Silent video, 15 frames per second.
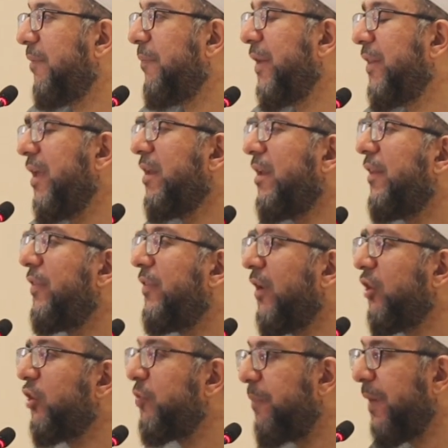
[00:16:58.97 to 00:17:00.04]
but then a
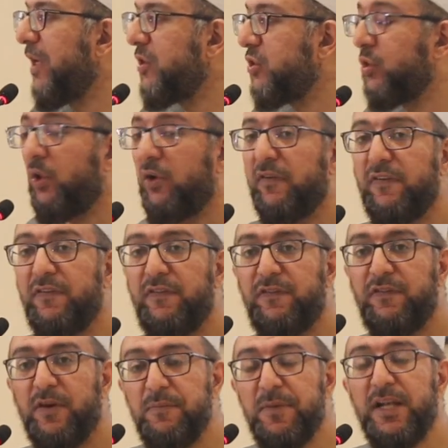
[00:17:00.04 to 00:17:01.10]
third space of
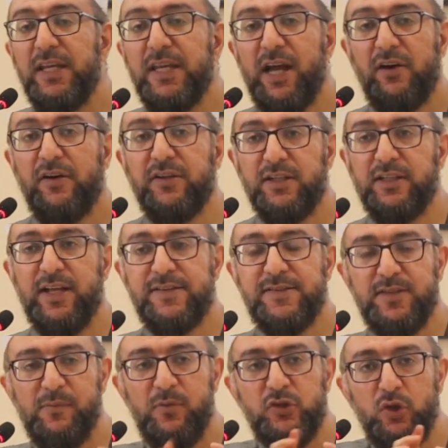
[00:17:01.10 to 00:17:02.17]
familiarity. That's
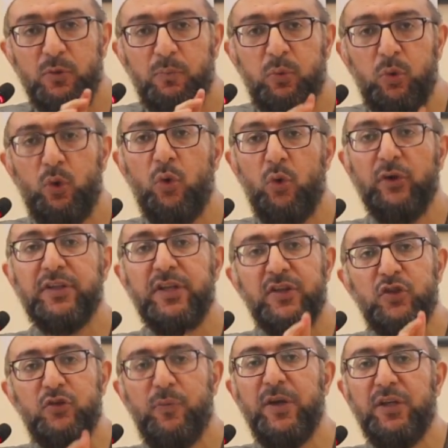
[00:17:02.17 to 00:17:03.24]
the most
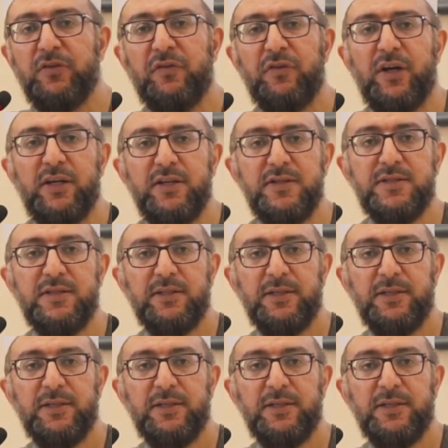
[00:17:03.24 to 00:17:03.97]
important space for us.